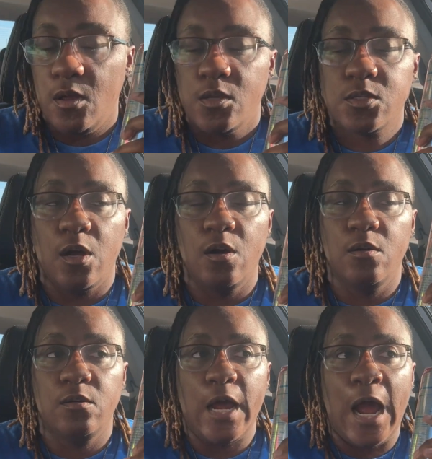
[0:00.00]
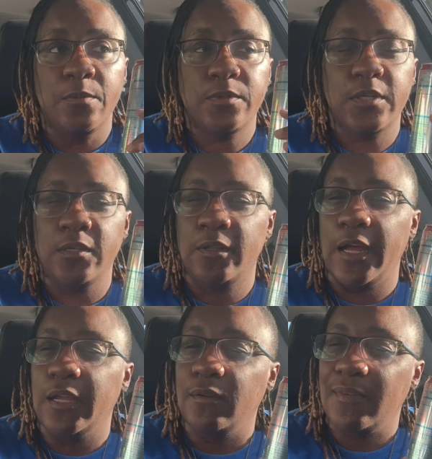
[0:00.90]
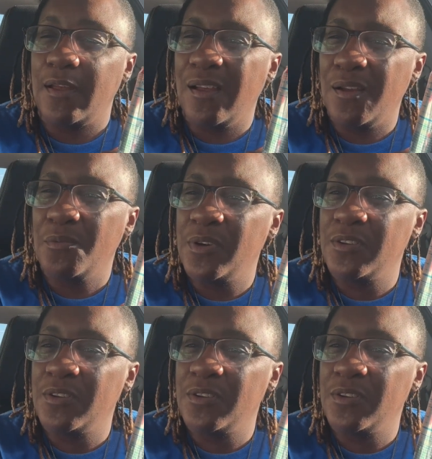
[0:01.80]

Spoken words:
So I was sitting like, what,